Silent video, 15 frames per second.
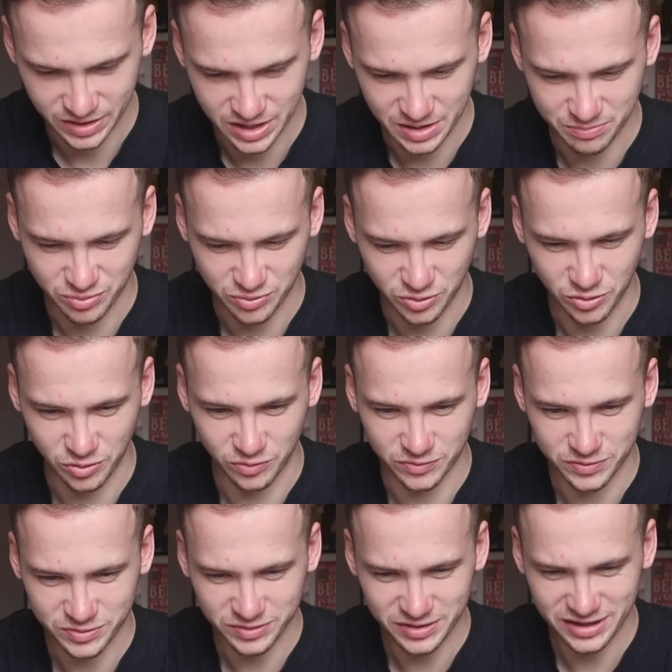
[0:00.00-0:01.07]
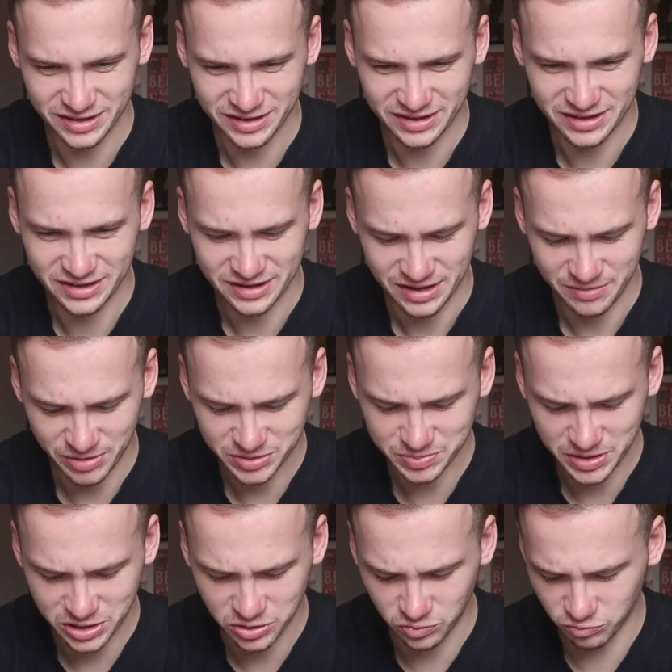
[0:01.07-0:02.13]
Approved. Surely it must
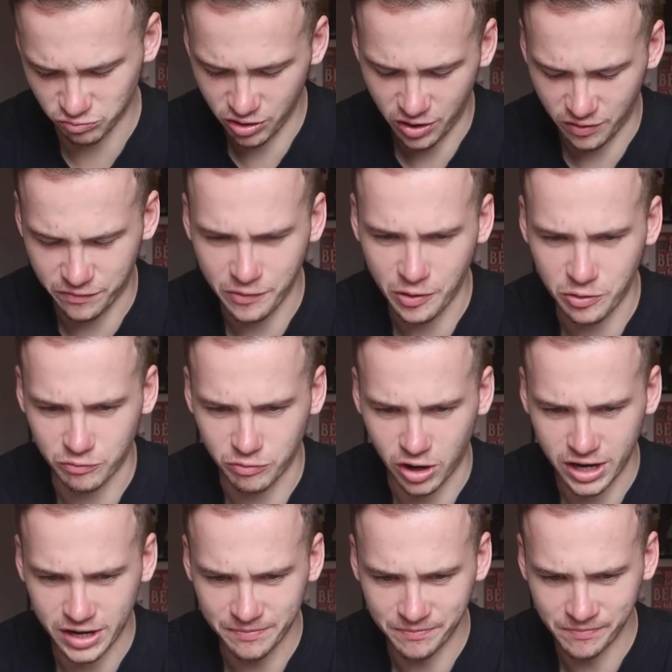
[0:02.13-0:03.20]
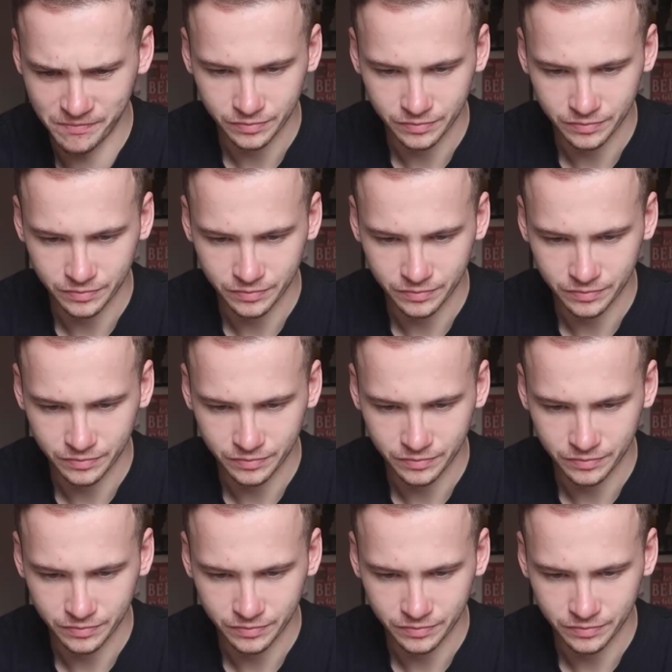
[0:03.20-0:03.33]
be called Real Food, right?